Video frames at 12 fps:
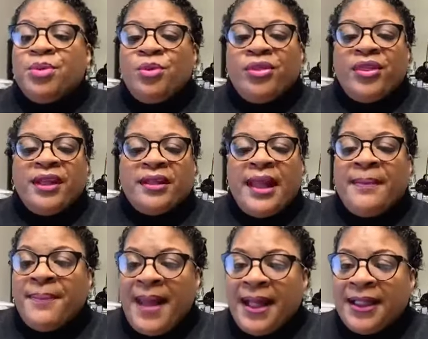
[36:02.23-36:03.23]
who think they
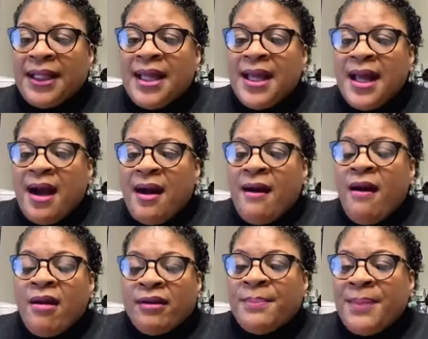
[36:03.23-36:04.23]
back uh,
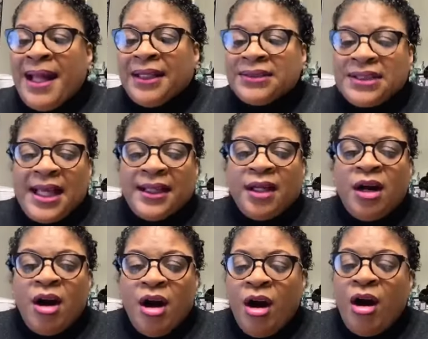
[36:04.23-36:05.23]
are a backslider
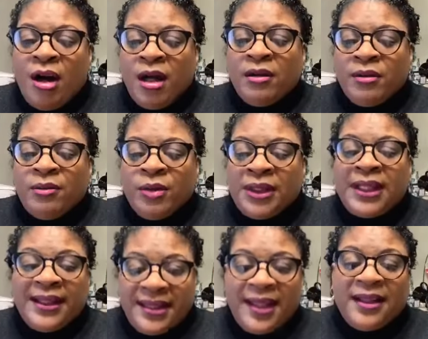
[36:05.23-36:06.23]
are what they
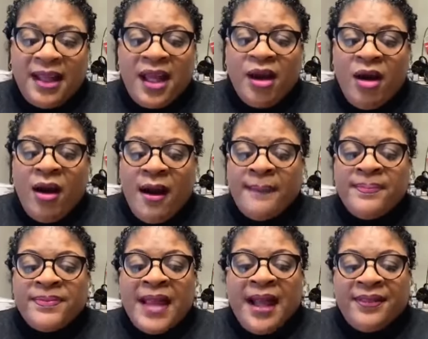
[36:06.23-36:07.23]
think they are.
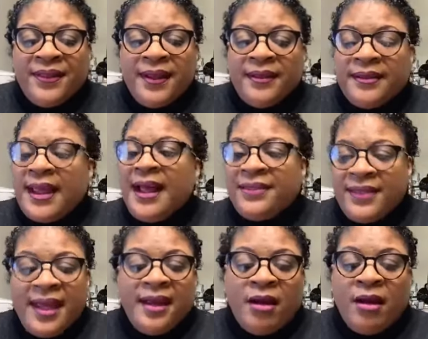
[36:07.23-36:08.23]
I think that
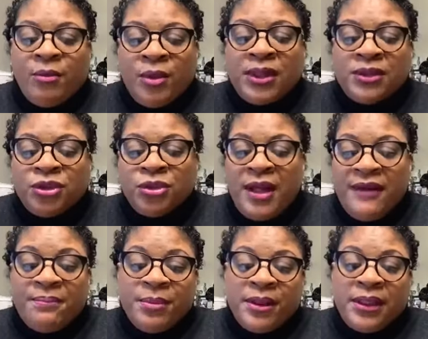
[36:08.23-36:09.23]
they are what you have
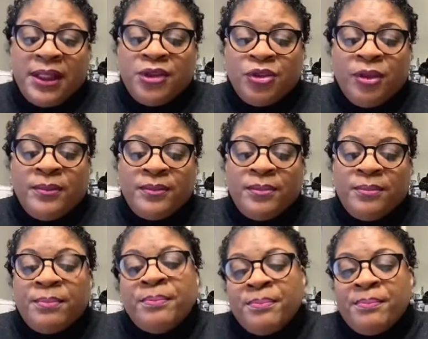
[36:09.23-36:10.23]
put in your
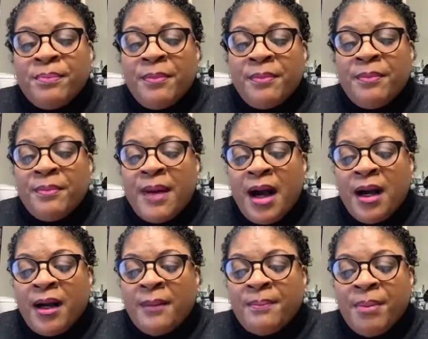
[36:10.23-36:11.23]

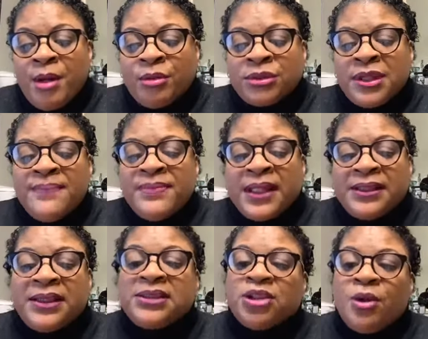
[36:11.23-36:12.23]
uh, post
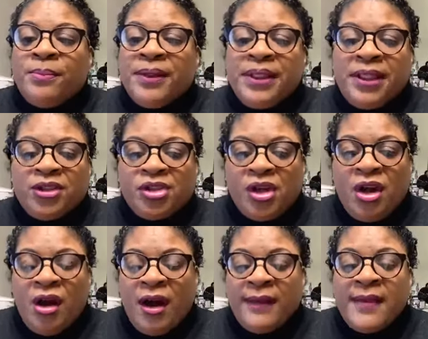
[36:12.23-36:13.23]
disobedient to
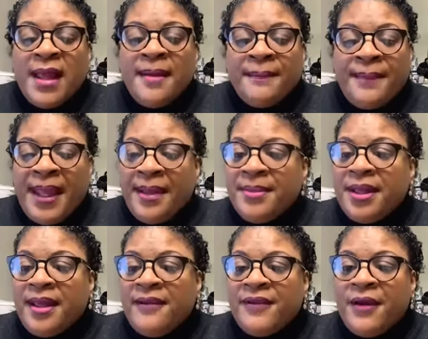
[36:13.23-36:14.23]
God. Baby,
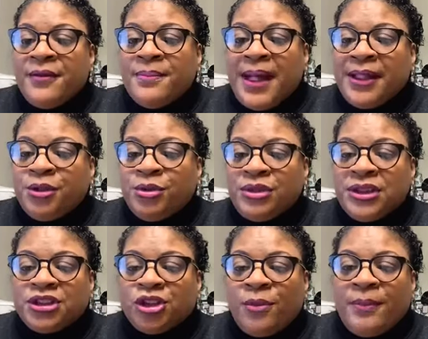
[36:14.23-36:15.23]
if everybody who
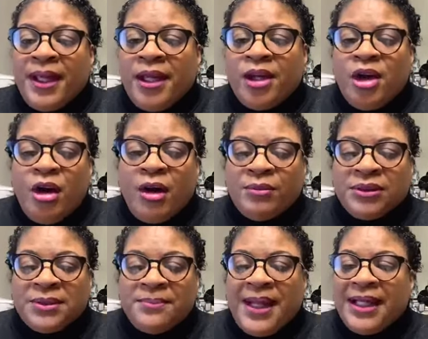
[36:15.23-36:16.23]
disobeyed God was a
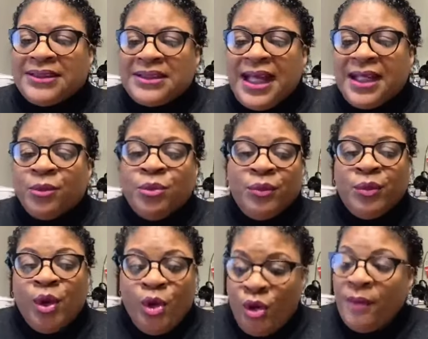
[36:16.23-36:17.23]
backslider, we would
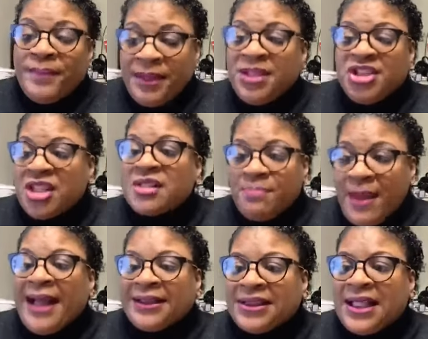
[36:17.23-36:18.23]
all be just
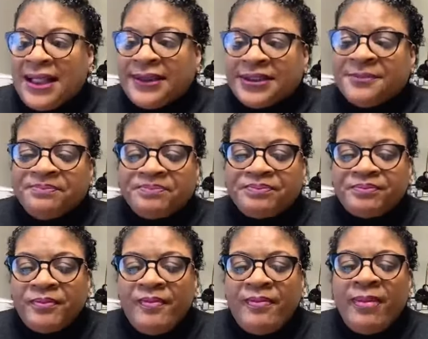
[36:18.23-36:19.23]
backsliders.
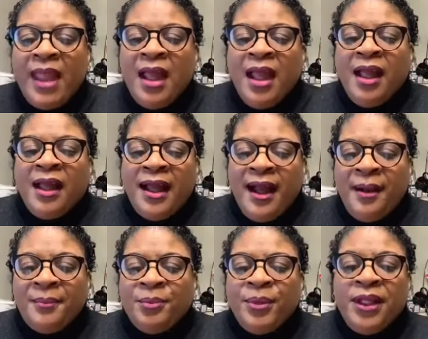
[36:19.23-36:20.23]

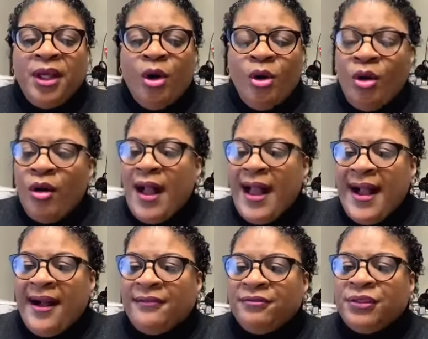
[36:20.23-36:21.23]
Um, we all
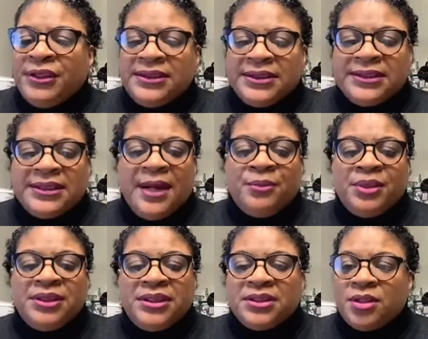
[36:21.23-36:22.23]
have reasons that we
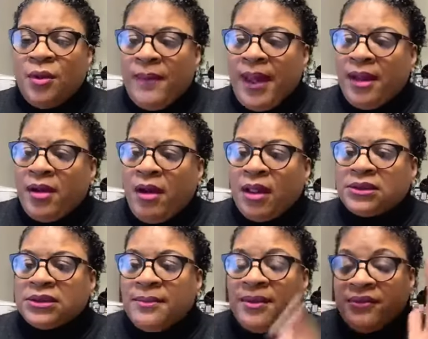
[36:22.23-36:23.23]
disobey God.
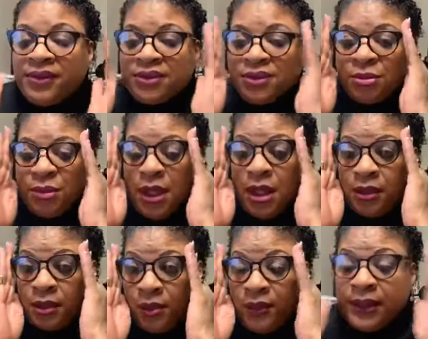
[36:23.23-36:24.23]
Some of us do it
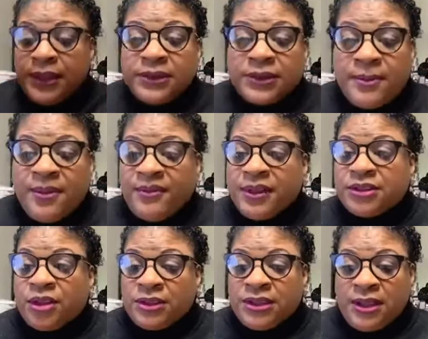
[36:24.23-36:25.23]
unknowingly. Some of us
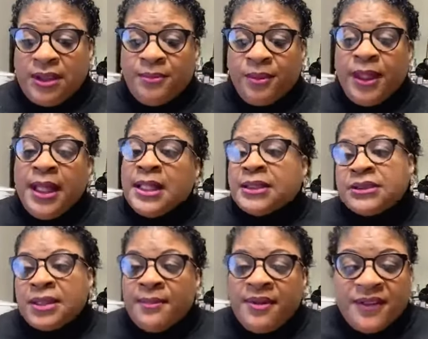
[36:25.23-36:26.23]
are deliberate.
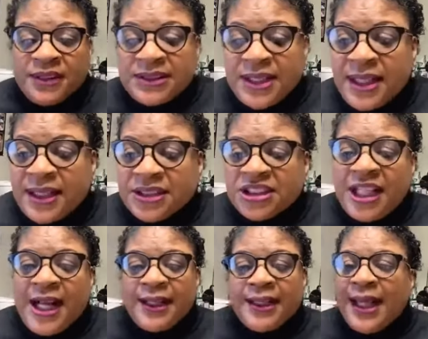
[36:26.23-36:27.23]
Some of us take a
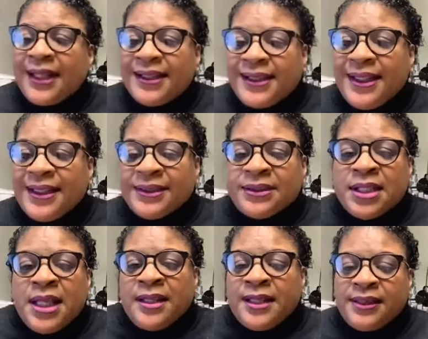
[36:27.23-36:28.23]
shot like kids.
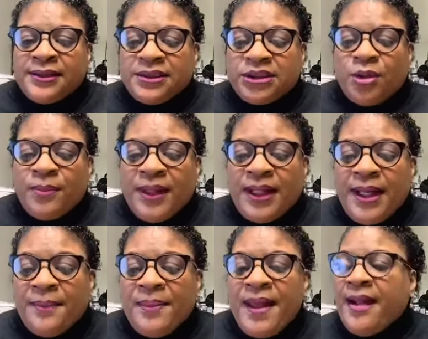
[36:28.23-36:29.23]
They disobey their
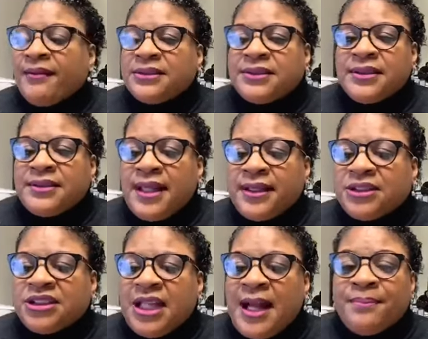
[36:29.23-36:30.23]
parents. They take a
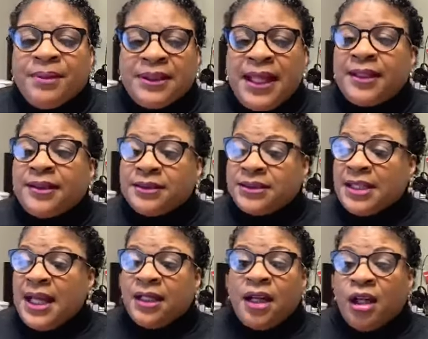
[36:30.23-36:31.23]
shot, but that does
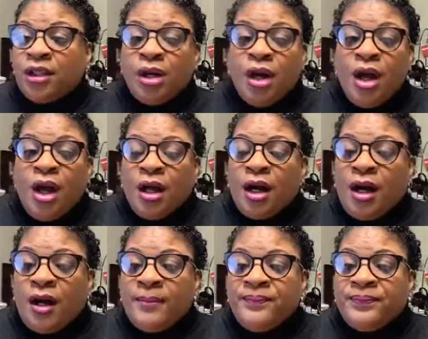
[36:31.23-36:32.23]
not un,
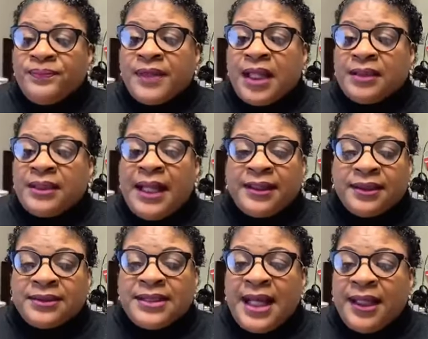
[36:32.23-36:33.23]
um, that
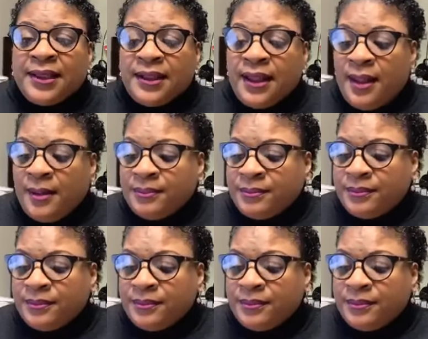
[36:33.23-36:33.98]
does not um,